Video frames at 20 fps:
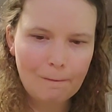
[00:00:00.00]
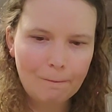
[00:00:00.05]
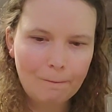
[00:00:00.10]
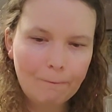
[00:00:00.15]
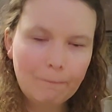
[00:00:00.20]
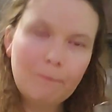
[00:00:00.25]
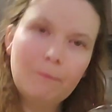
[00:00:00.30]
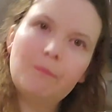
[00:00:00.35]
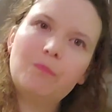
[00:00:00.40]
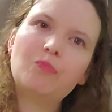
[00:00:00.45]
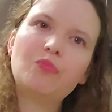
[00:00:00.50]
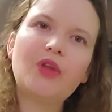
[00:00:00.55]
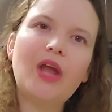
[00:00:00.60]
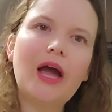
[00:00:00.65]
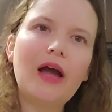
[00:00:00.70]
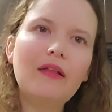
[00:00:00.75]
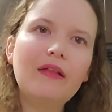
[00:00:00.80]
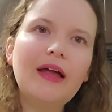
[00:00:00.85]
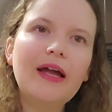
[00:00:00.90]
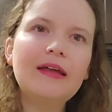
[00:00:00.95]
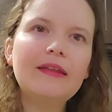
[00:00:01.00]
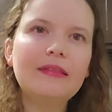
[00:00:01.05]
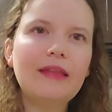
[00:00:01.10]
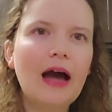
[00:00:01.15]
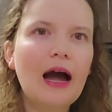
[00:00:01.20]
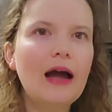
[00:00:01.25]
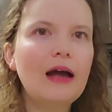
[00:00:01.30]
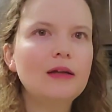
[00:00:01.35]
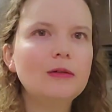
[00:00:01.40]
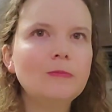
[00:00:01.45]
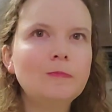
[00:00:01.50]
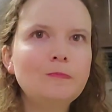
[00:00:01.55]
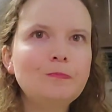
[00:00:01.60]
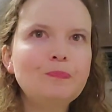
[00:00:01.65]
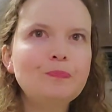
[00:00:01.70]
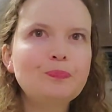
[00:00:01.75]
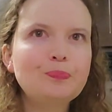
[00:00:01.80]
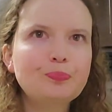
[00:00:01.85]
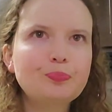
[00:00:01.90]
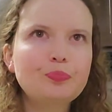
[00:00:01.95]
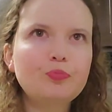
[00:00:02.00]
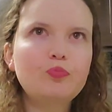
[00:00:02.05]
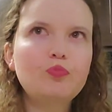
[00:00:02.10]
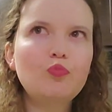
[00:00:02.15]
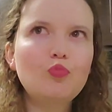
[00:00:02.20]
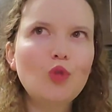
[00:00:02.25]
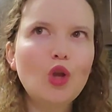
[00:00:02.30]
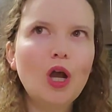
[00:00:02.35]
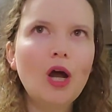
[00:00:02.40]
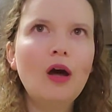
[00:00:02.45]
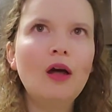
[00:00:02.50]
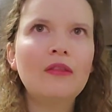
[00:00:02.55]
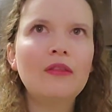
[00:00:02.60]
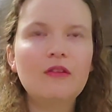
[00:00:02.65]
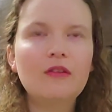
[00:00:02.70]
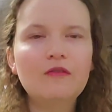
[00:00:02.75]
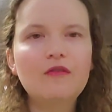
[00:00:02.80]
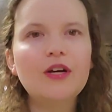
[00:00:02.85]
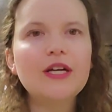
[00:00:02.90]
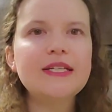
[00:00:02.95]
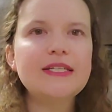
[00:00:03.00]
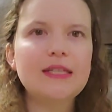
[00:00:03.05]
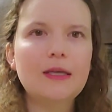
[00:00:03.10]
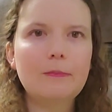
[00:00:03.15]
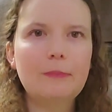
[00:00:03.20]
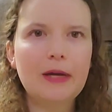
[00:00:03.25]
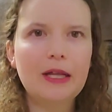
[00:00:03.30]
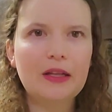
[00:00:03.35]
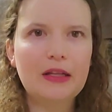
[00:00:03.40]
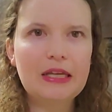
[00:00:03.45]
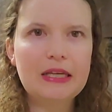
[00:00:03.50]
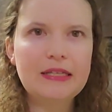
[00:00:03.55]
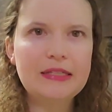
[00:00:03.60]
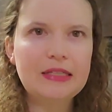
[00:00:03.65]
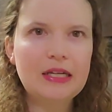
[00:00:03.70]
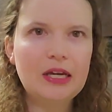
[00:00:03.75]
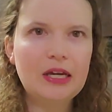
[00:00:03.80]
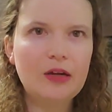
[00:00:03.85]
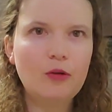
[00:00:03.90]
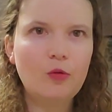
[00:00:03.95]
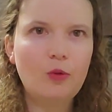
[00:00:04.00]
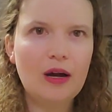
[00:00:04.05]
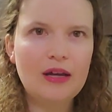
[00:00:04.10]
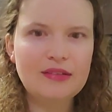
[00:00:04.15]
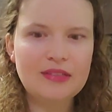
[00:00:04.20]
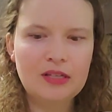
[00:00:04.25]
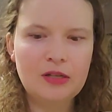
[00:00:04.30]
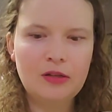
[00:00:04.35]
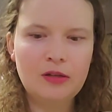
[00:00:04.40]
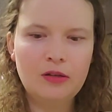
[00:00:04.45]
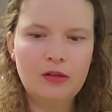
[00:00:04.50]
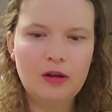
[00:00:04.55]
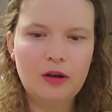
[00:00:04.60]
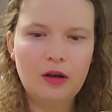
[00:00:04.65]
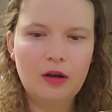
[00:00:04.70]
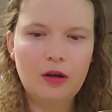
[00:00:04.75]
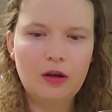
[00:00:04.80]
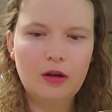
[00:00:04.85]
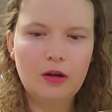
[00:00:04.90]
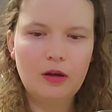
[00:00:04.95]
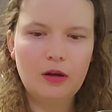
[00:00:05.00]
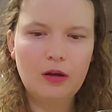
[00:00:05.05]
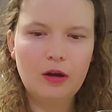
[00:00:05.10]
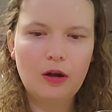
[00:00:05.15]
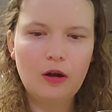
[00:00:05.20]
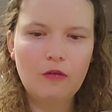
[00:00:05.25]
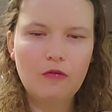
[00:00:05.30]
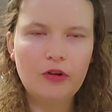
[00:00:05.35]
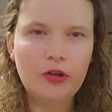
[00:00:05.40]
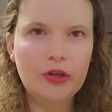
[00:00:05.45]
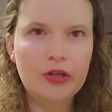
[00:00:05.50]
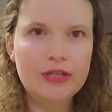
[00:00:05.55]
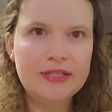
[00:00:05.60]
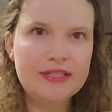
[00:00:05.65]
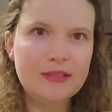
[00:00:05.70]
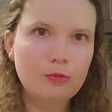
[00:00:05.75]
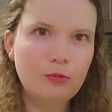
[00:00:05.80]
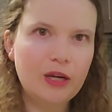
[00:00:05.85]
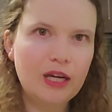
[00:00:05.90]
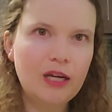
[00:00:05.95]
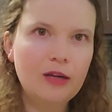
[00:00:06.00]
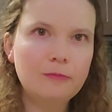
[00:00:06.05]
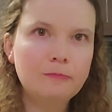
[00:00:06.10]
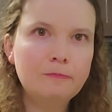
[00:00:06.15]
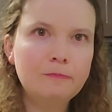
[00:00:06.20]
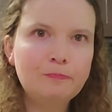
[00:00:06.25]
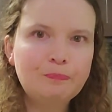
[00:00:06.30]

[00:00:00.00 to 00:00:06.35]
I like that. The first sip, at least, it wasn't overly sweet.